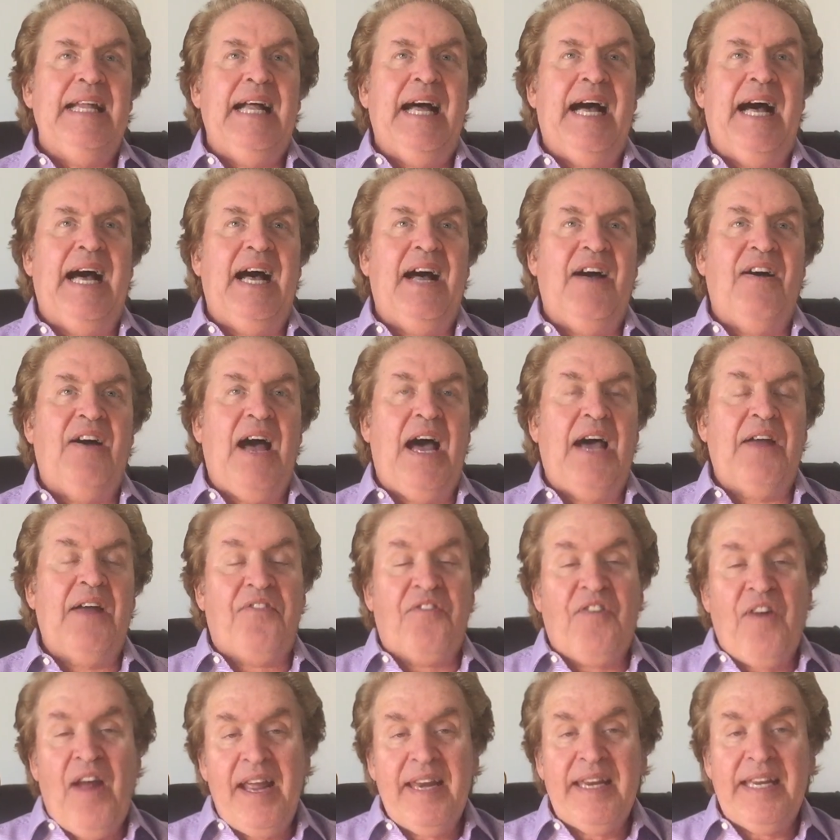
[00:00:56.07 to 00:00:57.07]
On
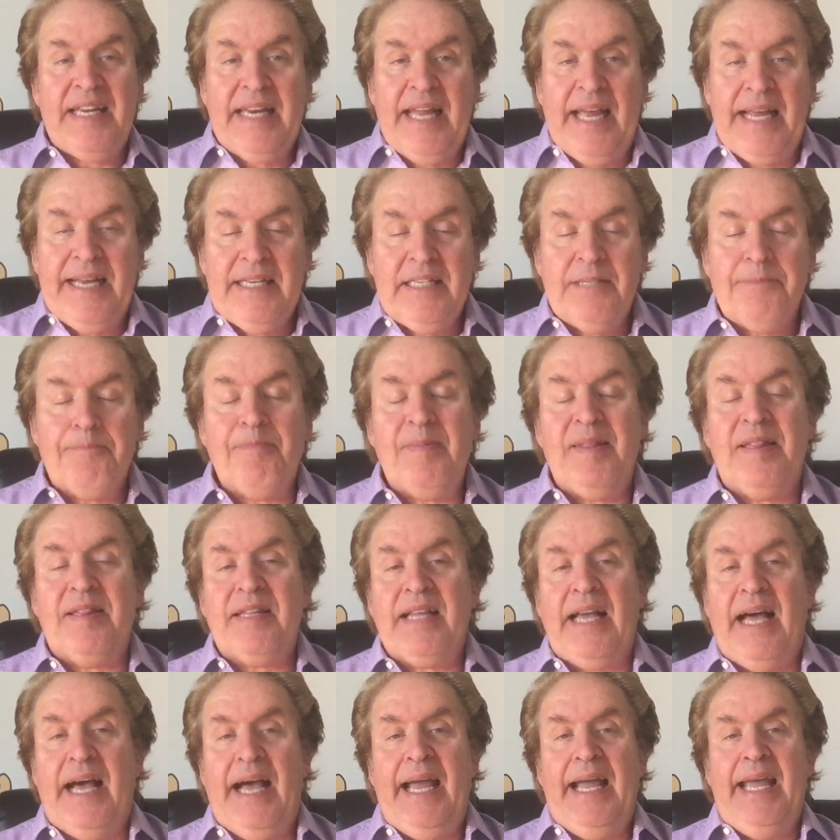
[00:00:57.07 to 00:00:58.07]
Friday night,
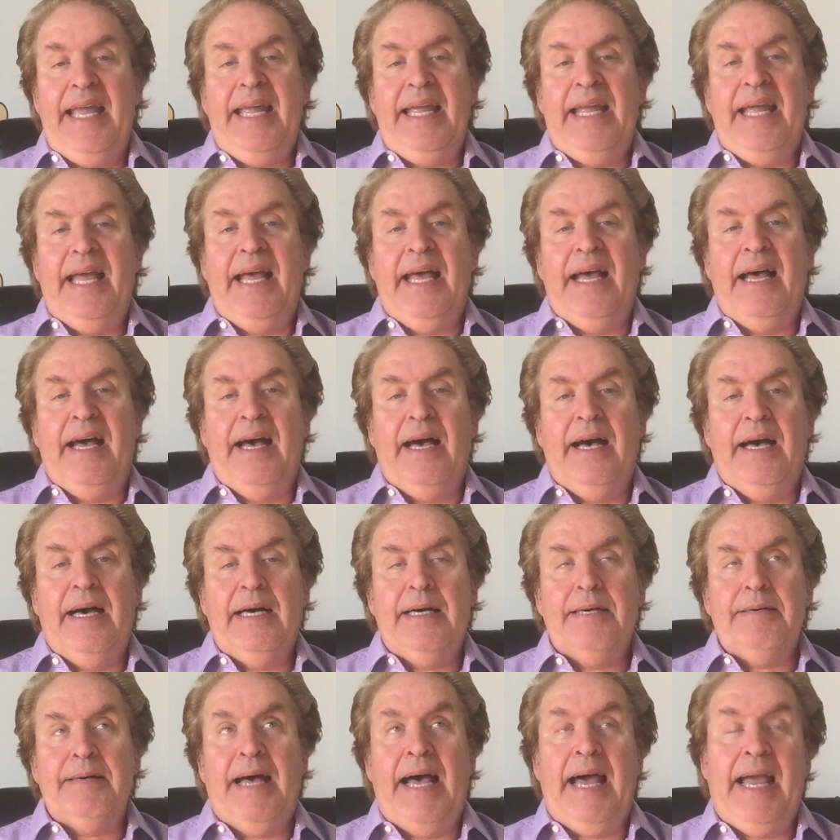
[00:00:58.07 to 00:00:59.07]

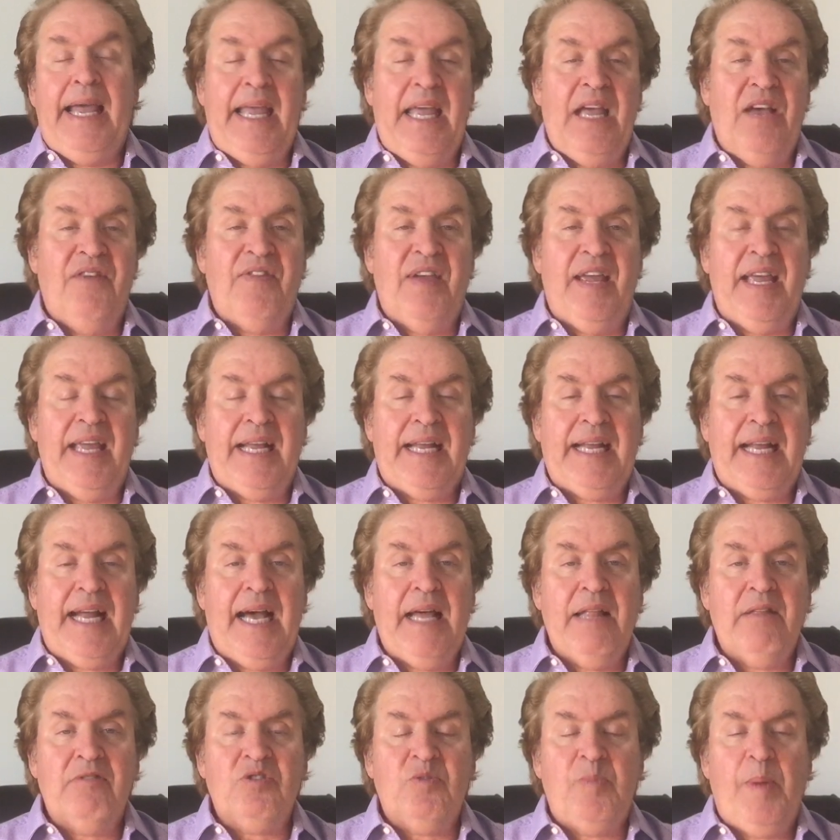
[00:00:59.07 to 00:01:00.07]
I have a
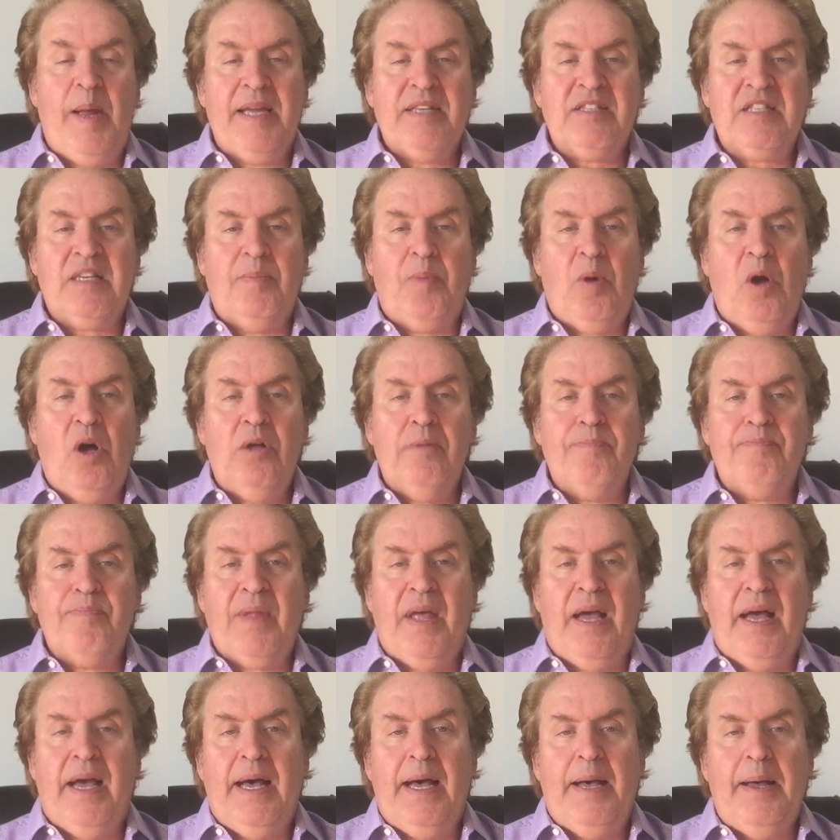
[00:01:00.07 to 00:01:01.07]
college basketball
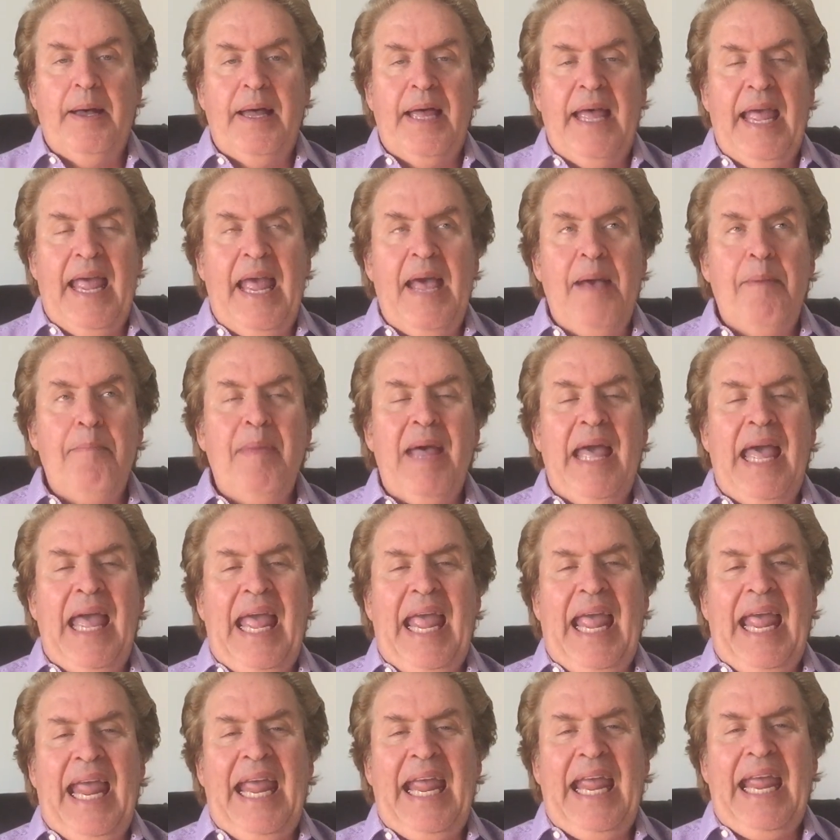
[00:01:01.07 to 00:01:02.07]

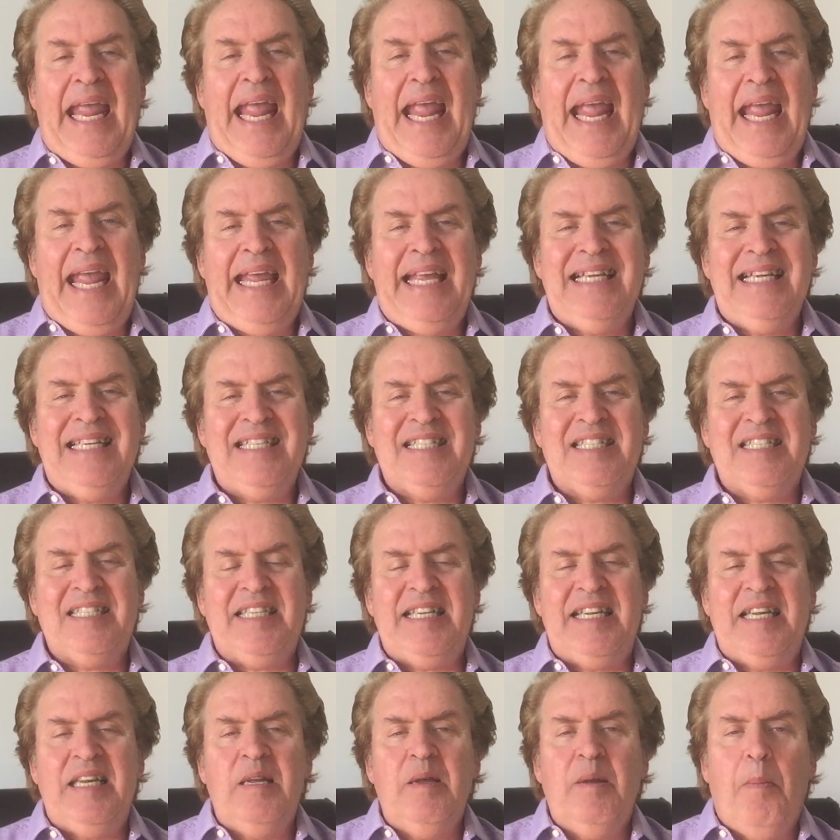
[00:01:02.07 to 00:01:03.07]

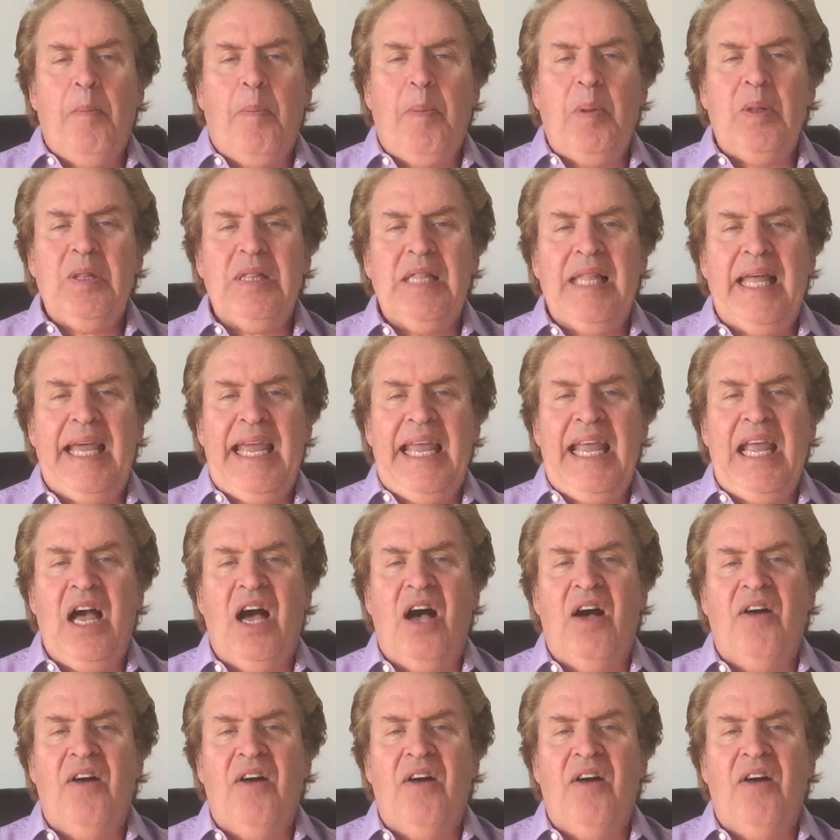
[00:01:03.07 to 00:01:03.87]
MAAC play